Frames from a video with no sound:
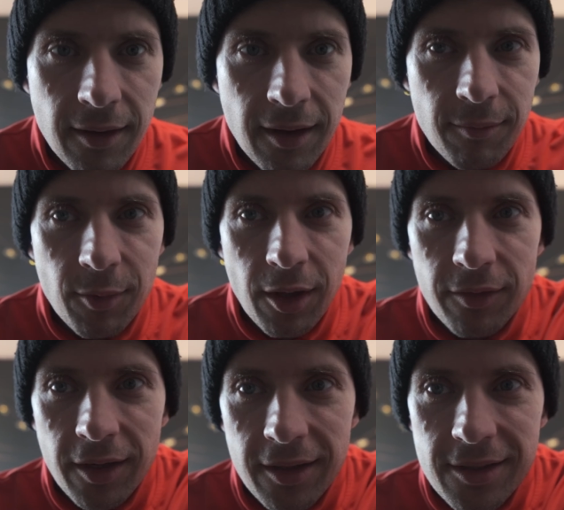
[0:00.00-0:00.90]
I'm
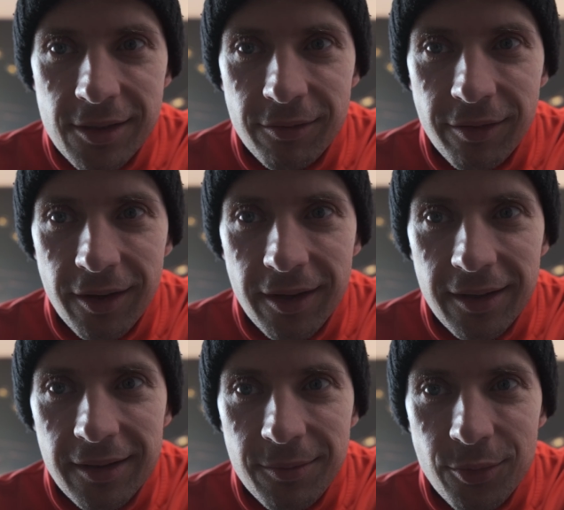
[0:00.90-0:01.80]
loving it so far.
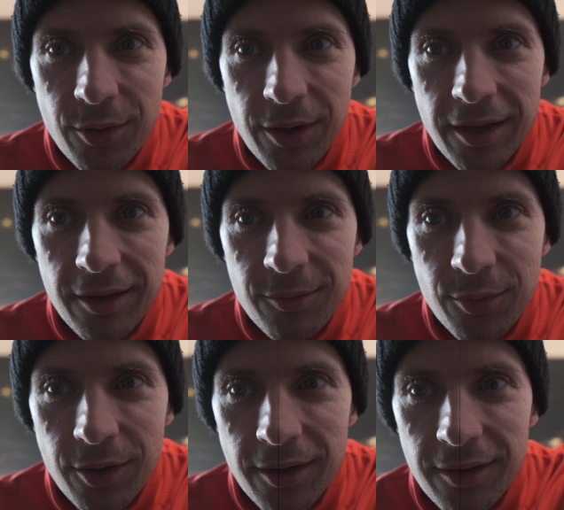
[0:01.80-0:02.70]
Pretty good,
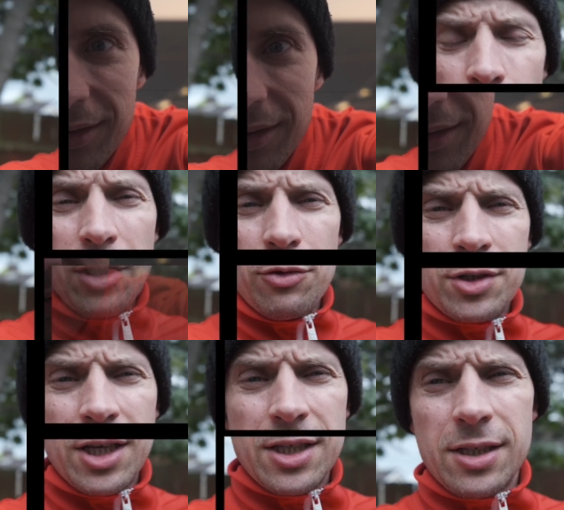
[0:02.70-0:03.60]
pretty good. Another great
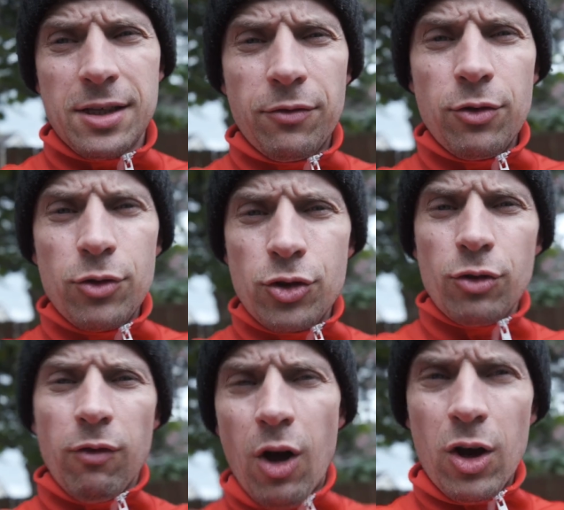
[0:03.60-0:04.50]
use case is if you
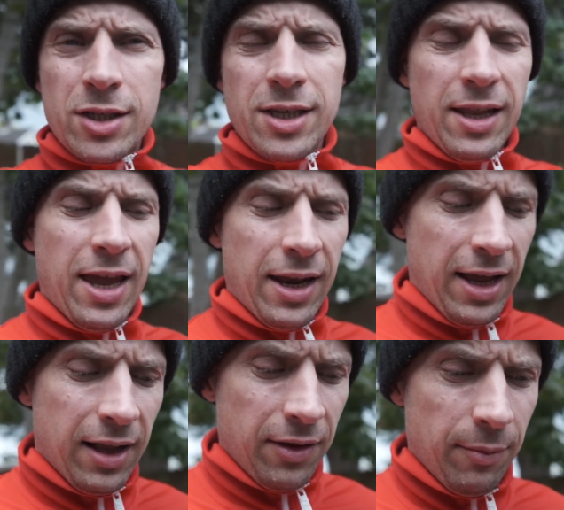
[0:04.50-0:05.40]
shoot vlogs in
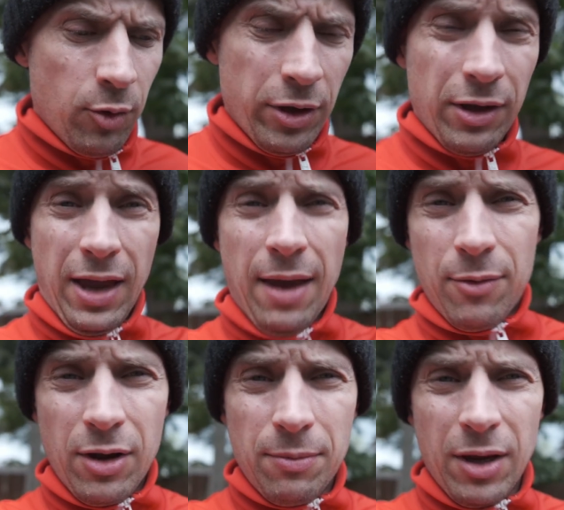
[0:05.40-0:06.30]
handheld, I'm holding a
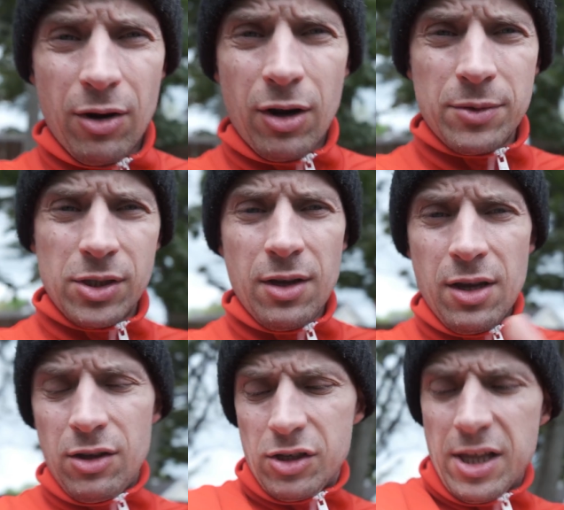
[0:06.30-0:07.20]
camera in my arms,
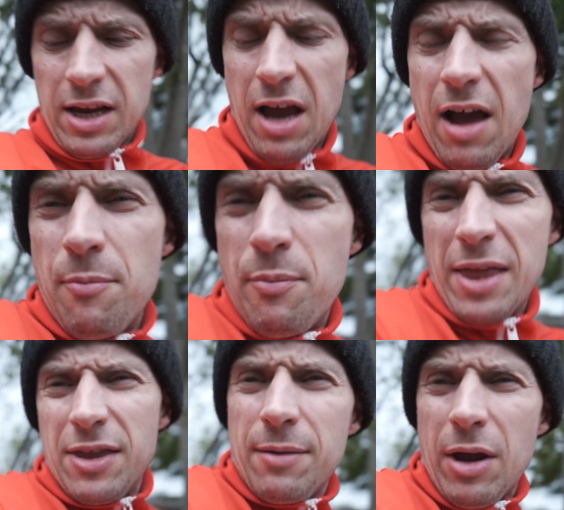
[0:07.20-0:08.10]
just like
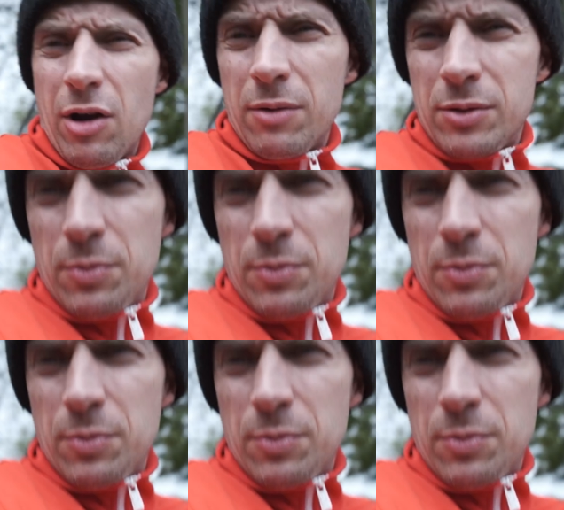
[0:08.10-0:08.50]
bending my arms